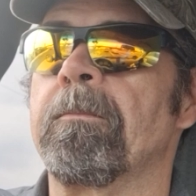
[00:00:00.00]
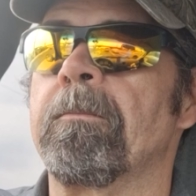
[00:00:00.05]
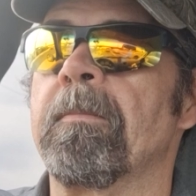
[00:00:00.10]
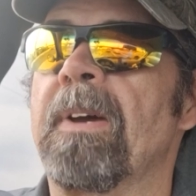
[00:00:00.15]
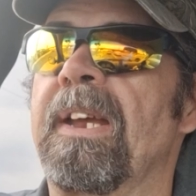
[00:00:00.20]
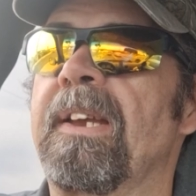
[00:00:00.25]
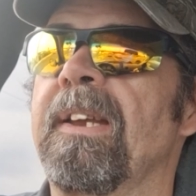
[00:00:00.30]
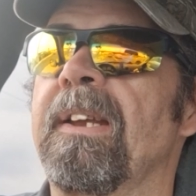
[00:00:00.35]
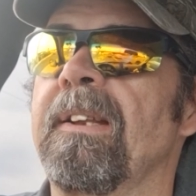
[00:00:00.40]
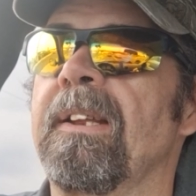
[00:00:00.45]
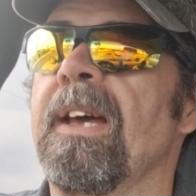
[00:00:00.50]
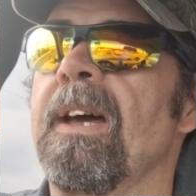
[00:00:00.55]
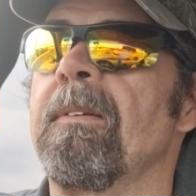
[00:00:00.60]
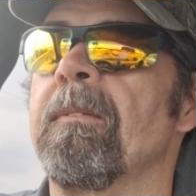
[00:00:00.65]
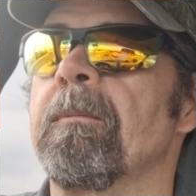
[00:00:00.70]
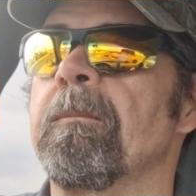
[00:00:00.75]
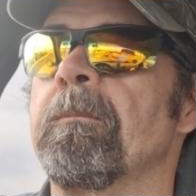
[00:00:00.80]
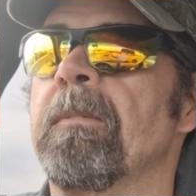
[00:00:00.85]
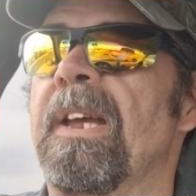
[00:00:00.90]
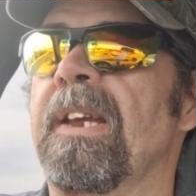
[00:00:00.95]
making that
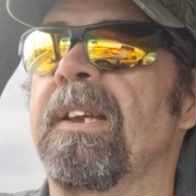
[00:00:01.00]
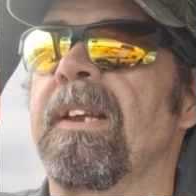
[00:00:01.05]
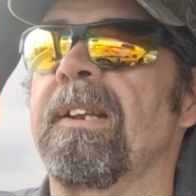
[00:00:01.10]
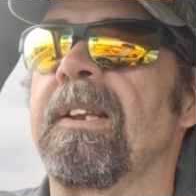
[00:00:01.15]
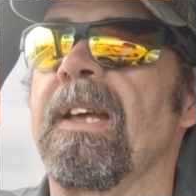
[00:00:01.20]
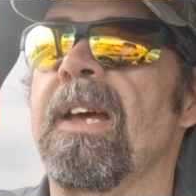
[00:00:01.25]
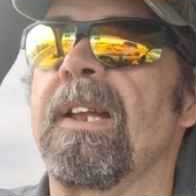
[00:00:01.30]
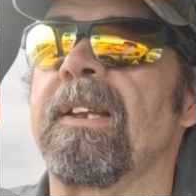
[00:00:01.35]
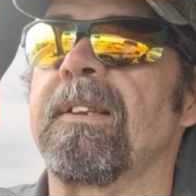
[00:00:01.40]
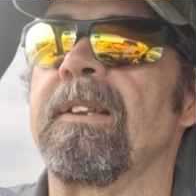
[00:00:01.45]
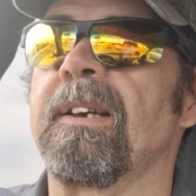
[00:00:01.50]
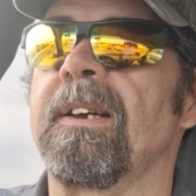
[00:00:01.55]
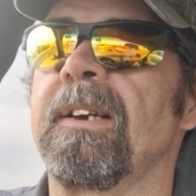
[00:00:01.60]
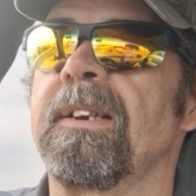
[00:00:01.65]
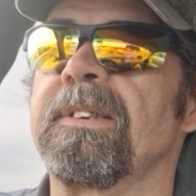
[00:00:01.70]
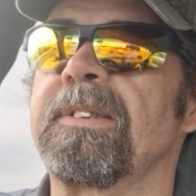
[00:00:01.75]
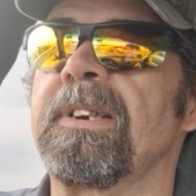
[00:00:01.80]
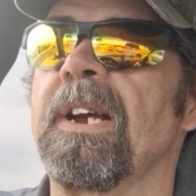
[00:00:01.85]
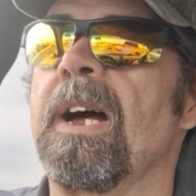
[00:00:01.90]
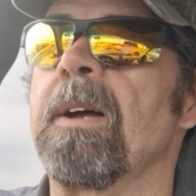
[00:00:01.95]

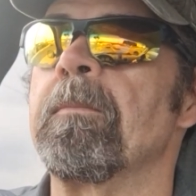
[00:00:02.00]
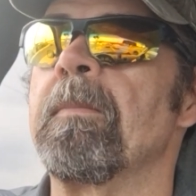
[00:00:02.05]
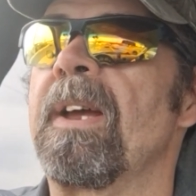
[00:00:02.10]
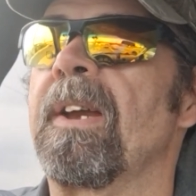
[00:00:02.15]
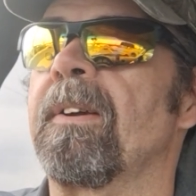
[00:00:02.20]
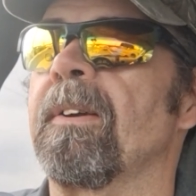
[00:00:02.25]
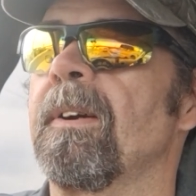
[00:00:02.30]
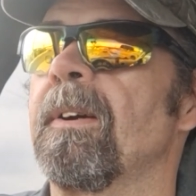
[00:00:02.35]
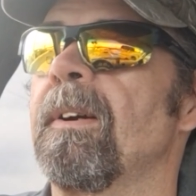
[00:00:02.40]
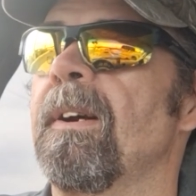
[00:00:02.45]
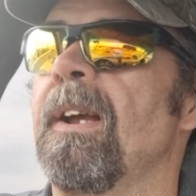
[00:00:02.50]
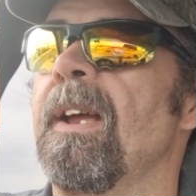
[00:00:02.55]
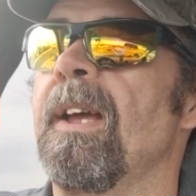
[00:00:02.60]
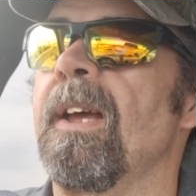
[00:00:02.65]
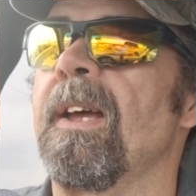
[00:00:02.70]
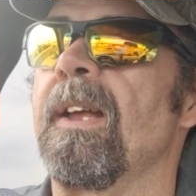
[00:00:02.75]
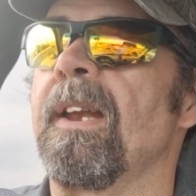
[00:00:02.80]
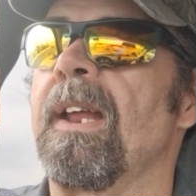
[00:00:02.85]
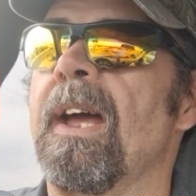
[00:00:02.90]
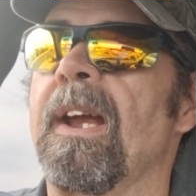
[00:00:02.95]
shot maker
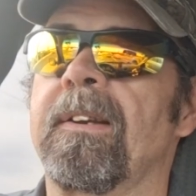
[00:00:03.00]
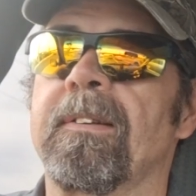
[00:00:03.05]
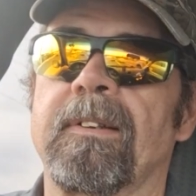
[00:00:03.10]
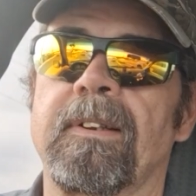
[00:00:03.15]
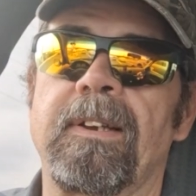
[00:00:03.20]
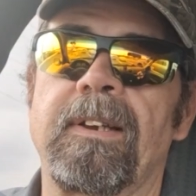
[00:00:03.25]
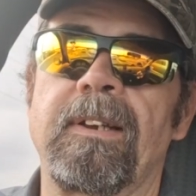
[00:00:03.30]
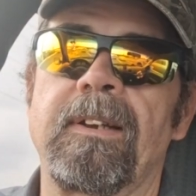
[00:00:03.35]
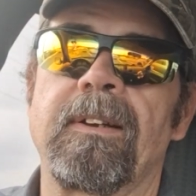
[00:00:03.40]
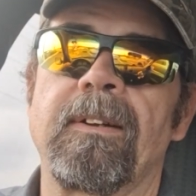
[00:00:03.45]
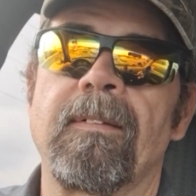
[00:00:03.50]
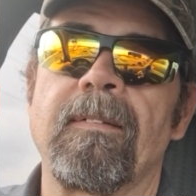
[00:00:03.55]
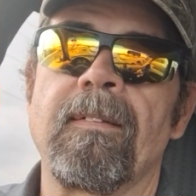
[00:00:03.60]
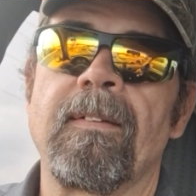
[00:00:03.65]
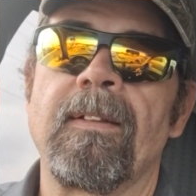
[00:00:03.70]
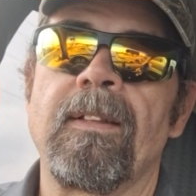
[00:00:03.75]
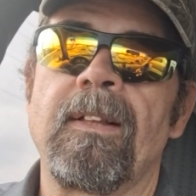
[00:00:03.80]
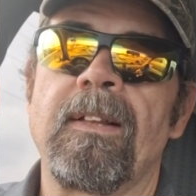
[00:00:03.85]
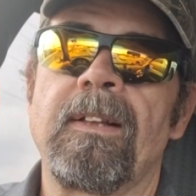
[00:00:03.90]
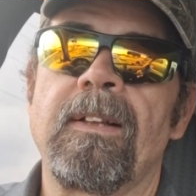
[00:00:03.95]
and actually
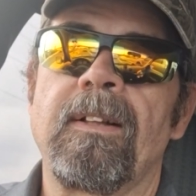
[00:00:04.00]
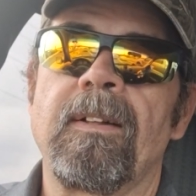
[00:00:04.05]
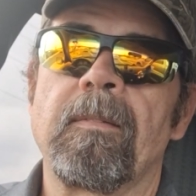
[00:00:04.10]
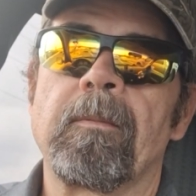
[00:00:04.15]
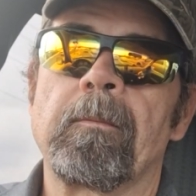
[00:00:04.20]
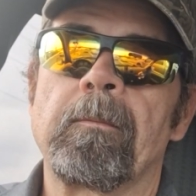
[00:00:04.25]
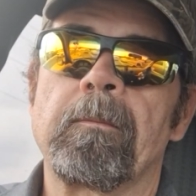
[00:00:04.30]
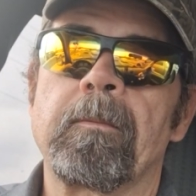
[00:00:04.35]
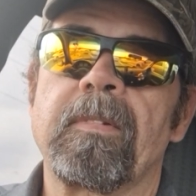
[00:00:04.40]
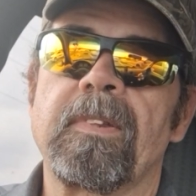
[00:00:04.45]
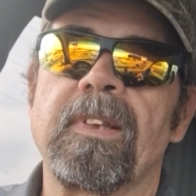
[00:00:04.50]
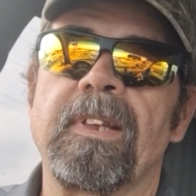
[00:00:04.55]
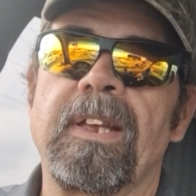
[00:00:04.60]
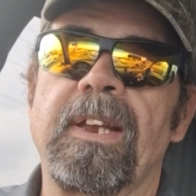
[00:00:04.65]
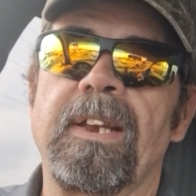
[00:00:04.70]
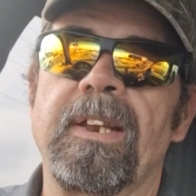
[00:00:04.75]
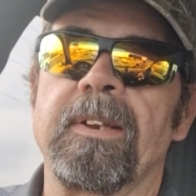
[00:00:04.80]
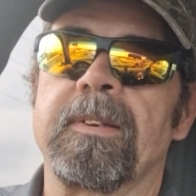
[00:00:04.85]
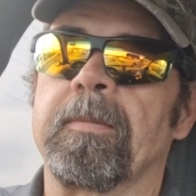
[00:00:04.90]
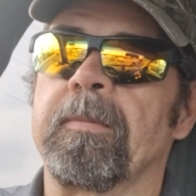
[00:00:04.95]

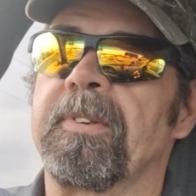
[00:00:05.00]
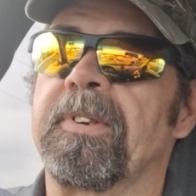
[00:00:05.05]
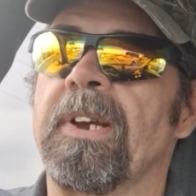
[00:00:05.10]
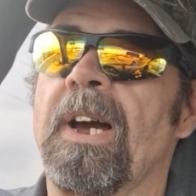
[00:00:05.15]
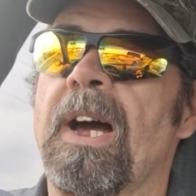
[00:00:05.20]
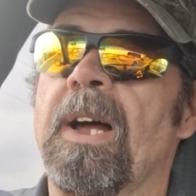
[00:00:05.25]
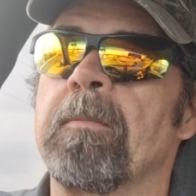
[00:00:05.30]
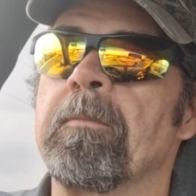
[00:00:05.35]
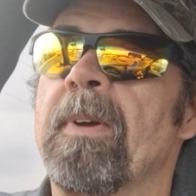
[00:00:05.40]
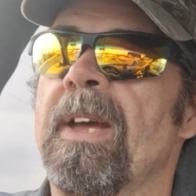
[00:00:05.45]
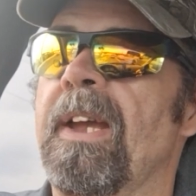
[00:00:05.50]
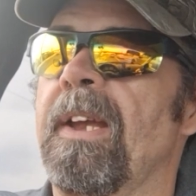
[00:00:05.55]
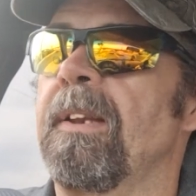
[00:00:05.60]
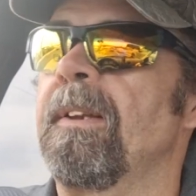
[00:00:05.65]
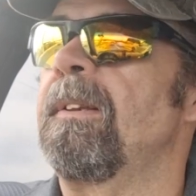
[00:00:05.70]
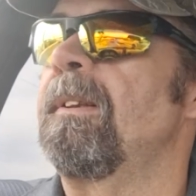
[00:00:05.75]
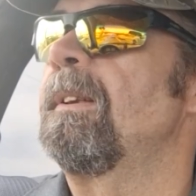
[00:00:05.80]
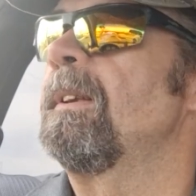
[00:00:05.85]
getting some shot made.